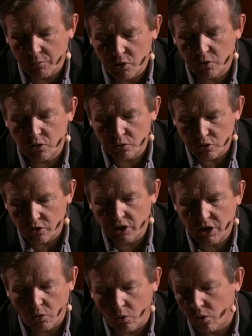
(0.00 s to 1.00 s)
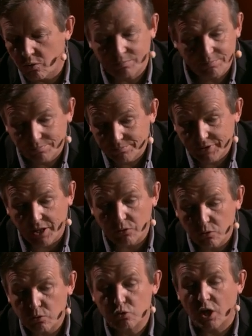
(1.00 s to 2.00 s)
commute, or
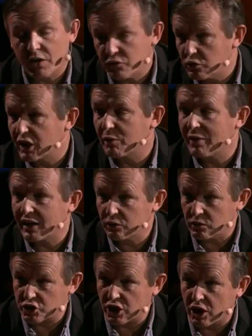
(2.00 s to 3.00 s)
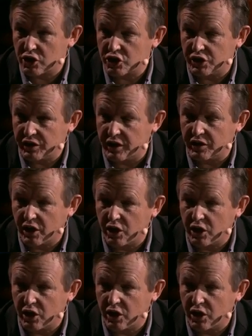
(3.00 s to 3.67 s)
you drive, you can get back, you can charge at